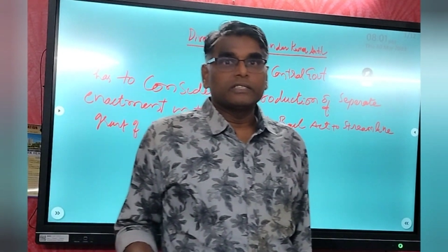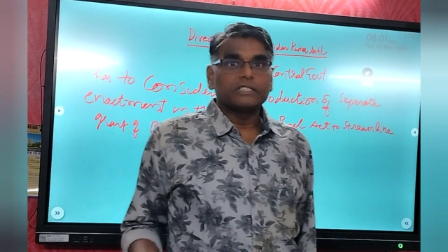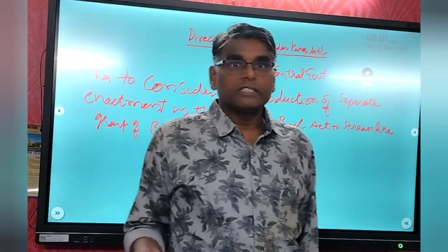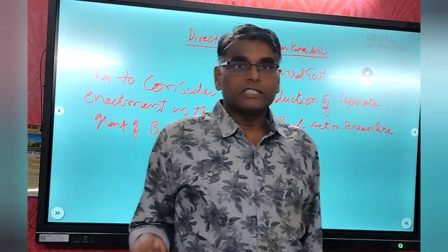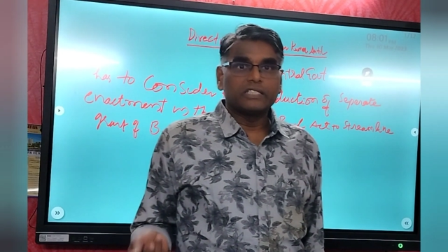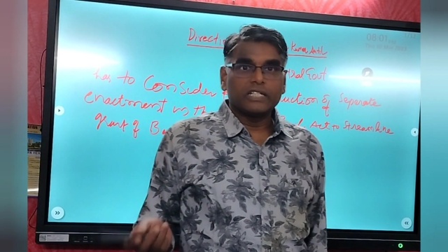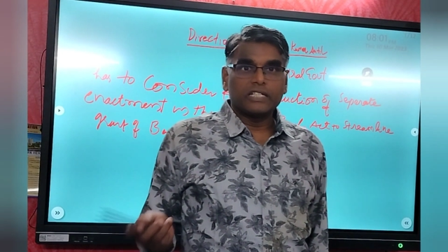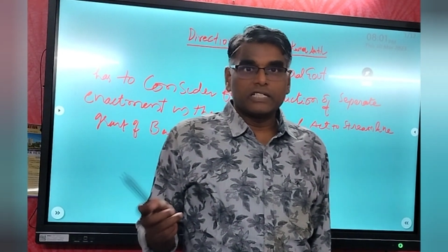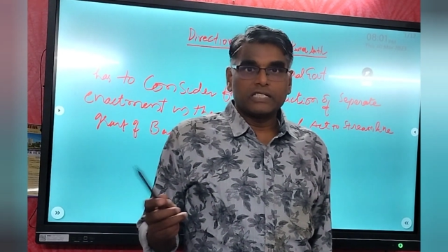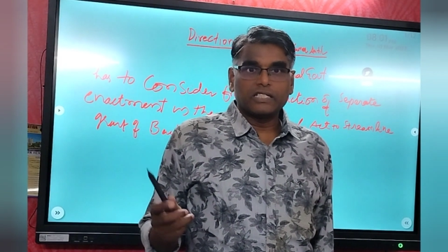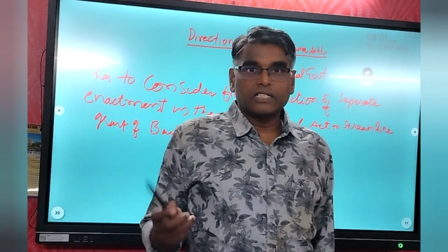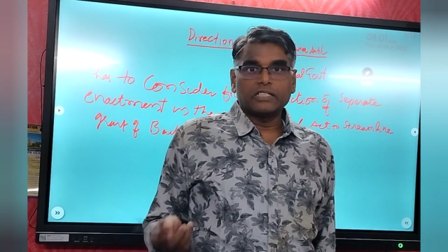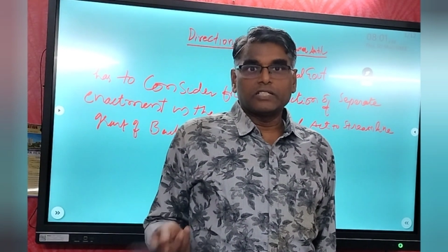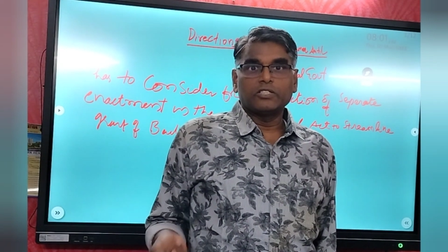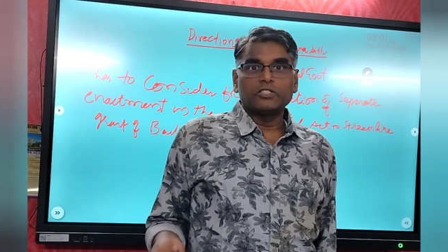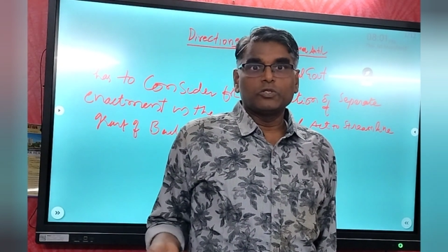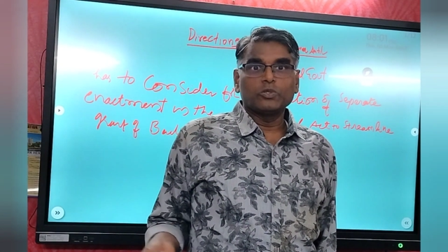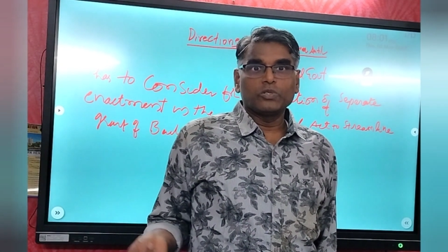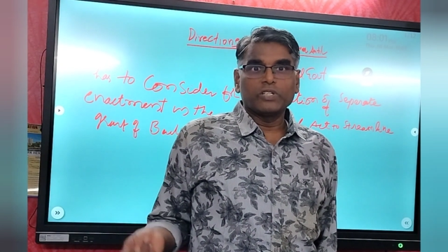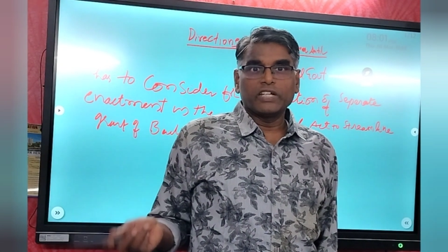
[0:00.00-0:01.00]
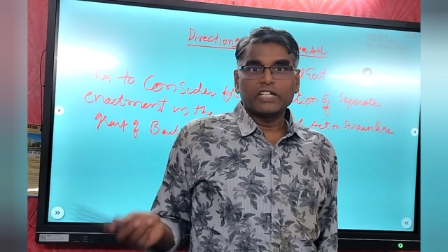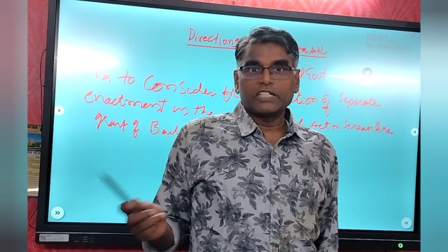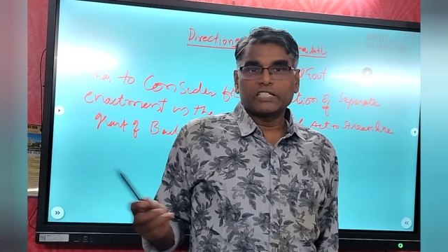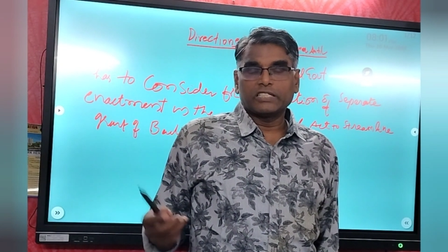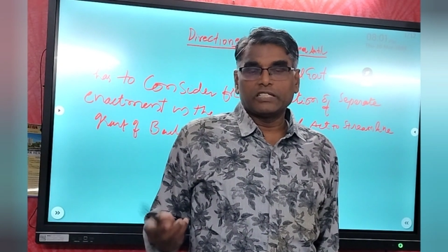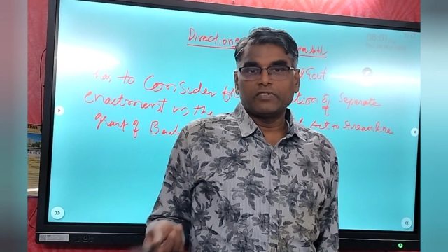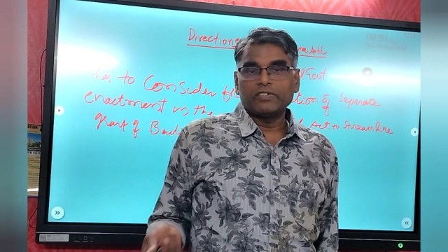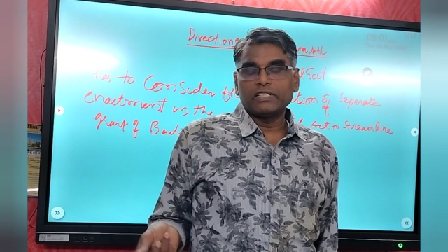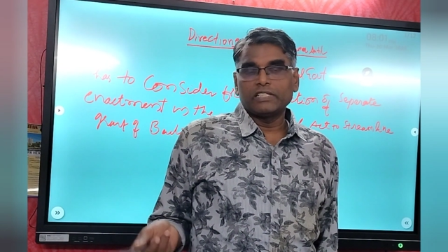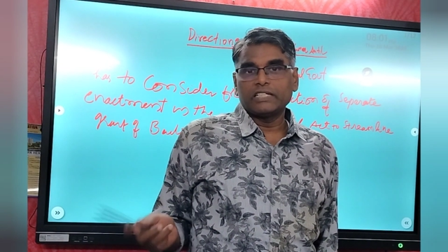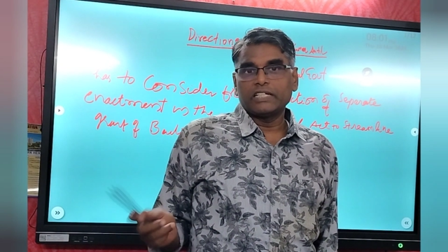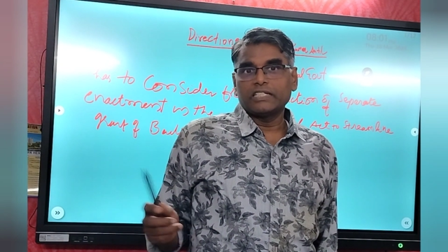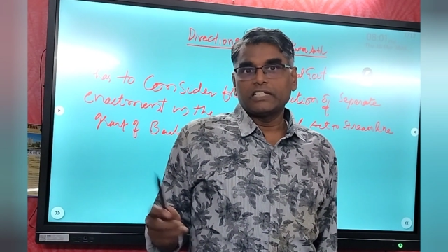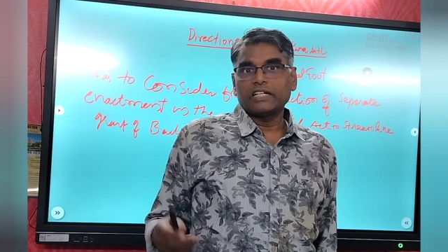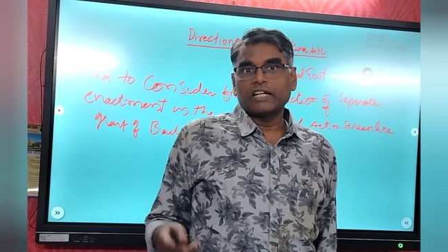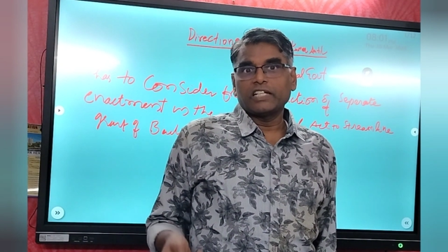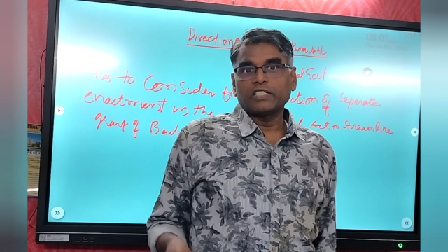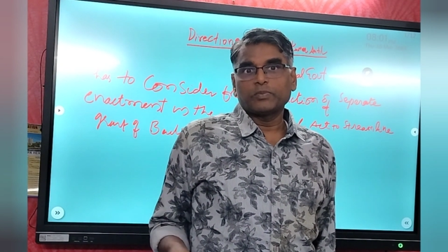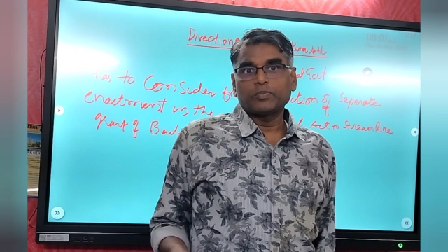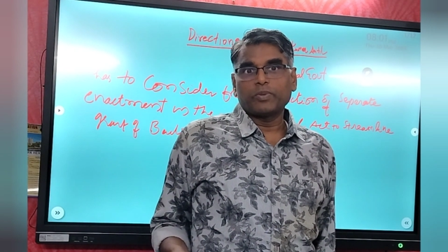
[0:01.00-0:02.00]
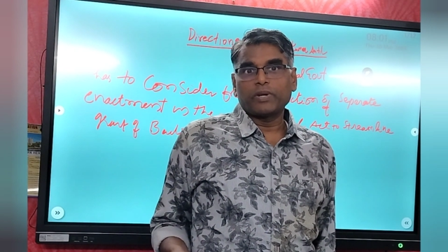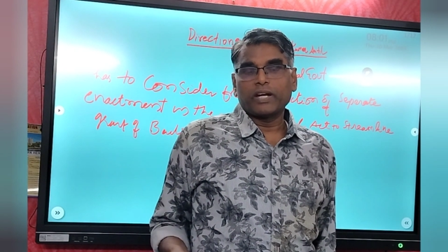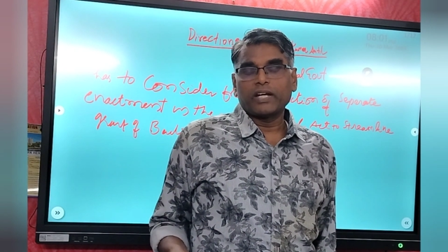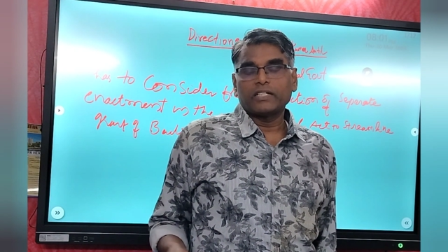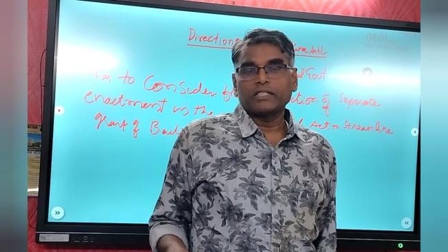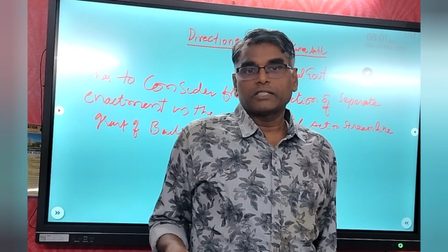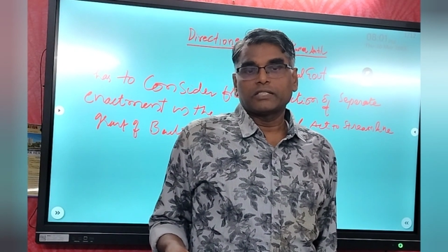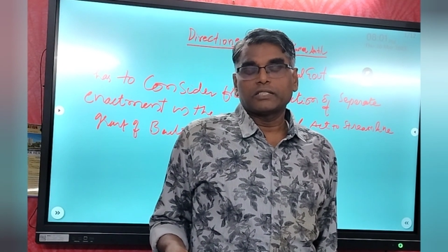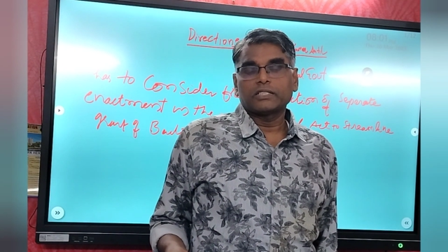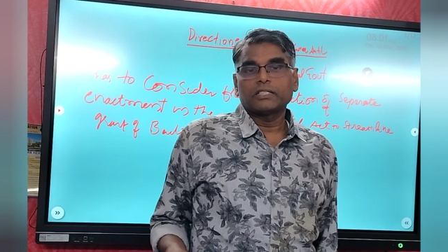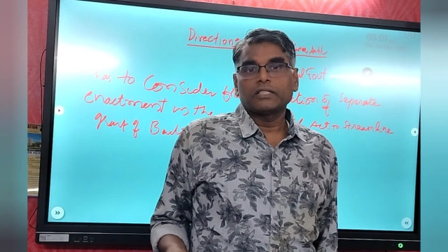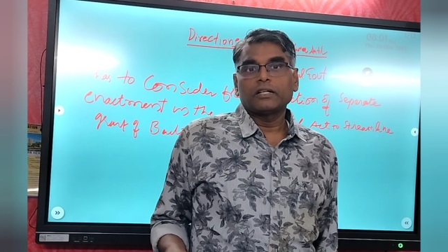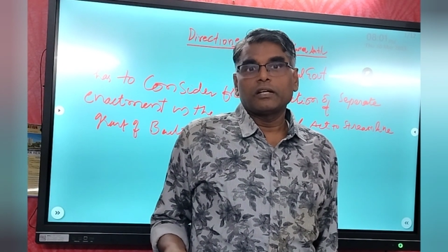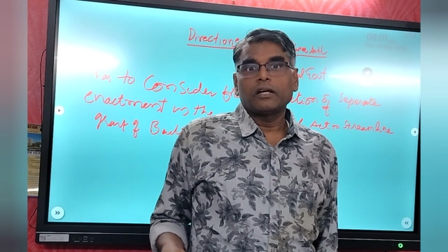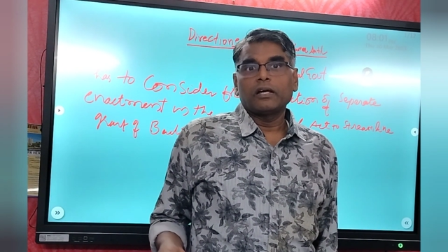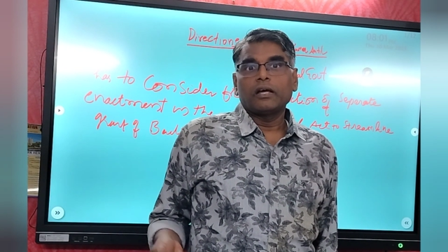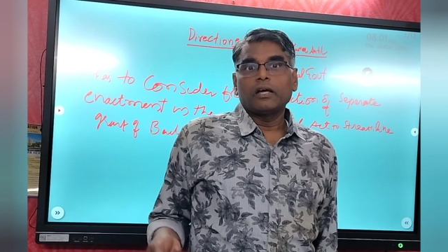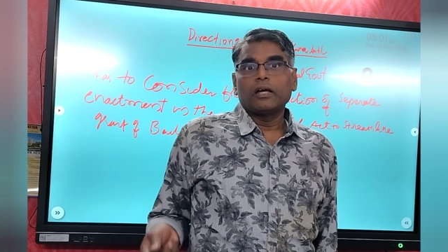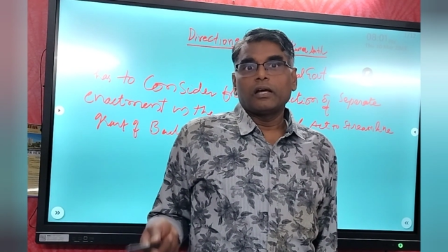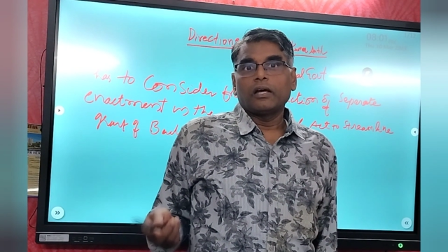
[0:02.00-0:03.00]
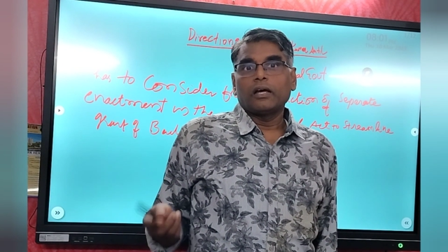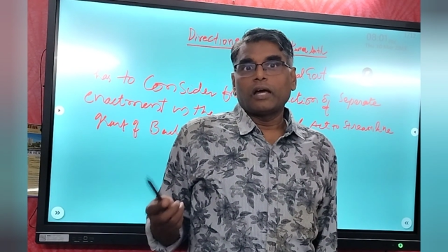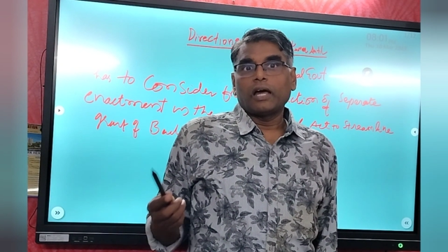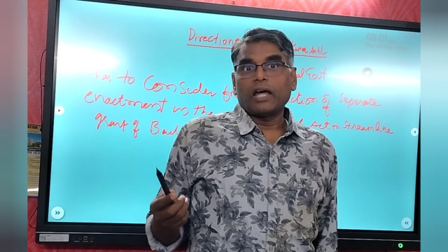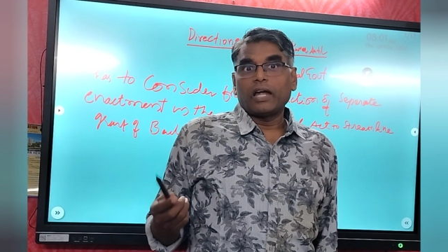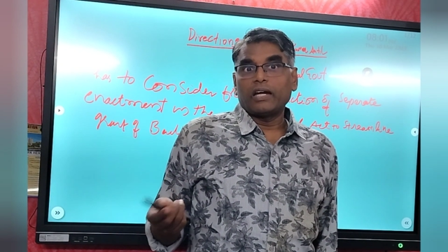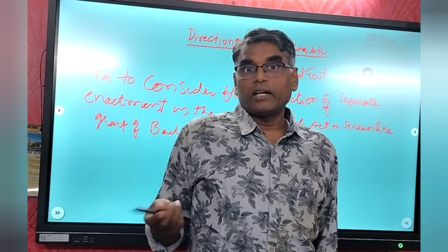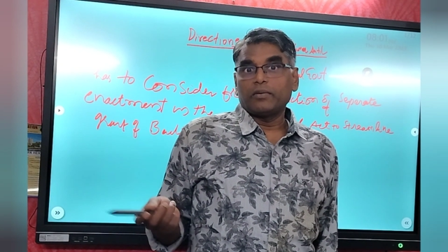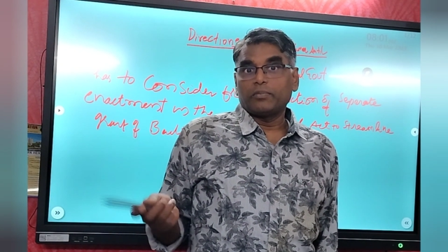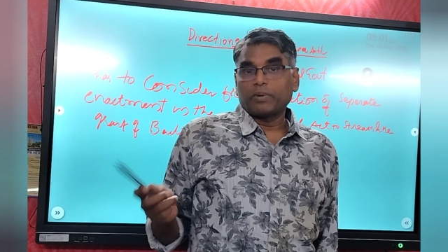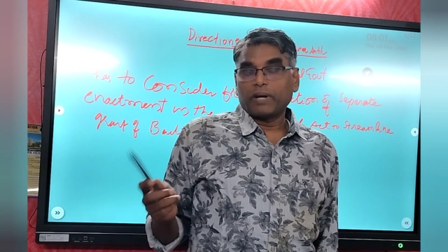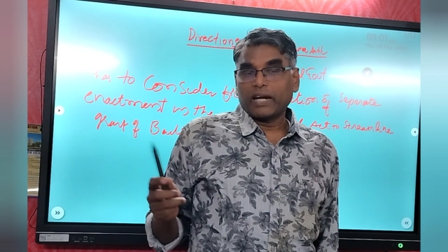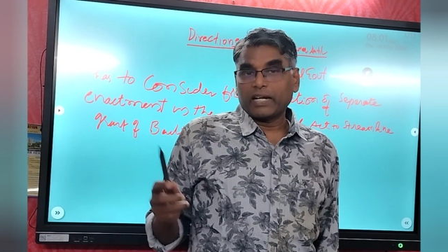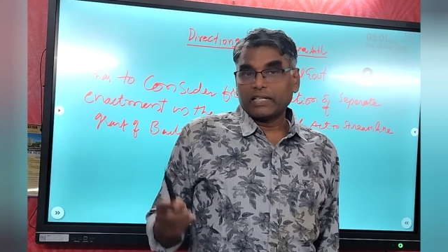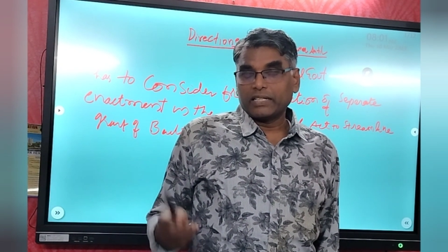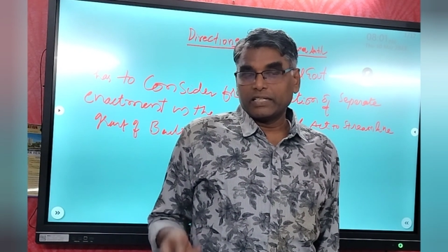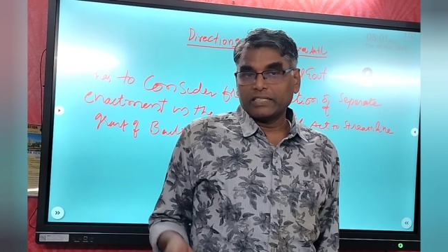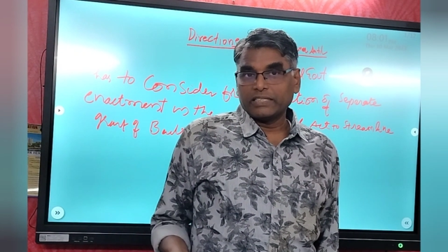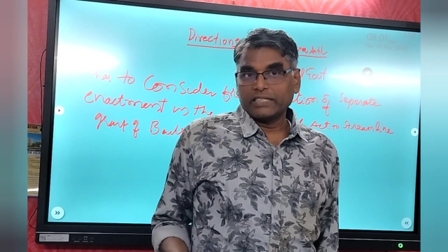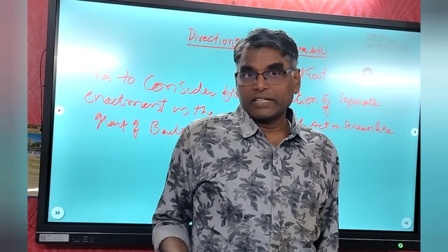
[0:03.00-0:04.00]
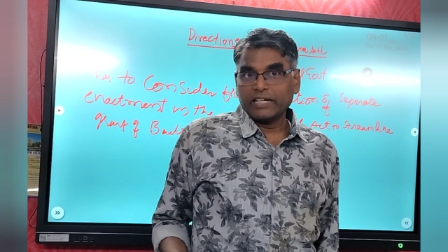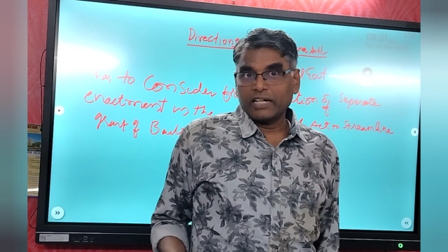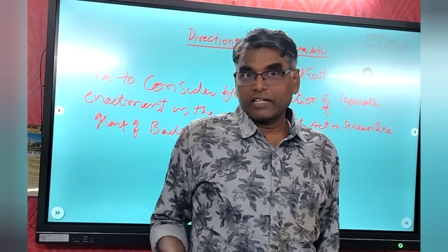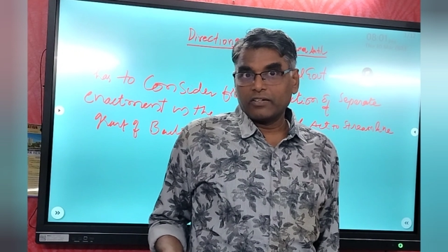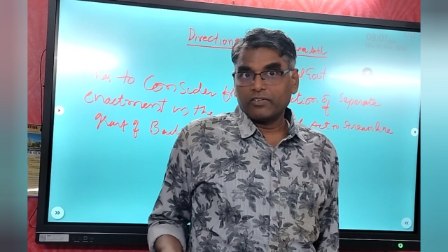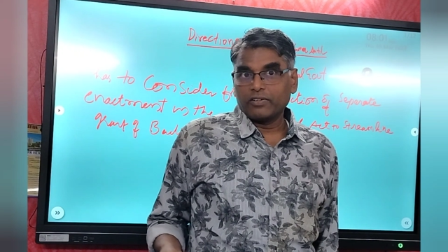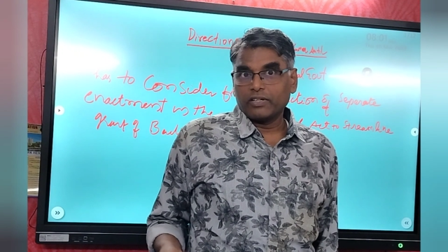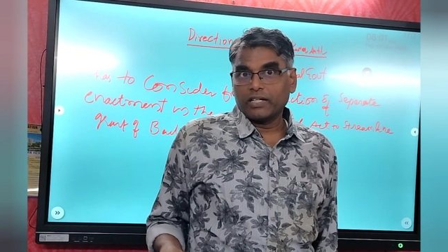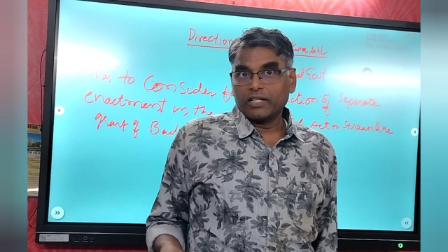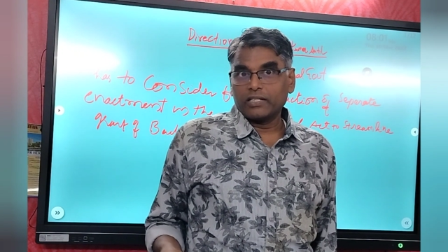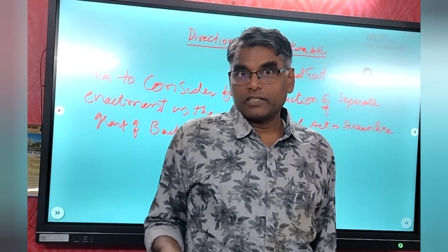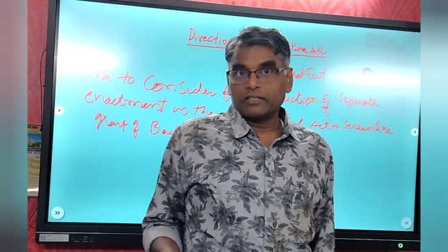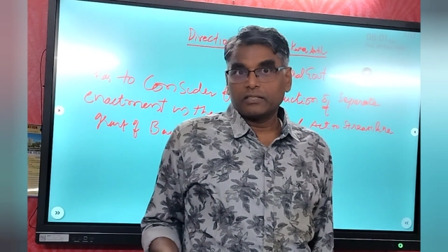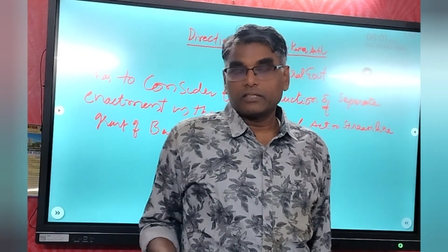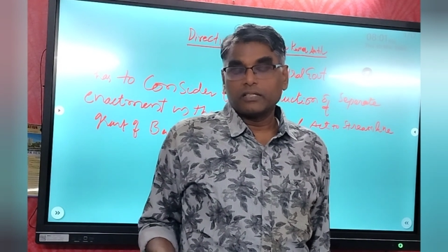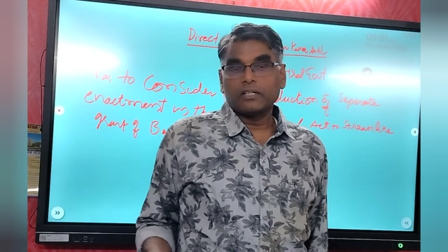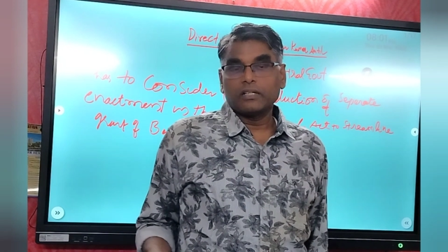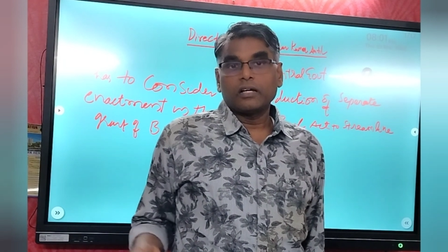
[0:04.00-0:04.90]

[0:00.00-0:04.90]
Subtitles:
junior civil judge aspirants, and practicing advocates,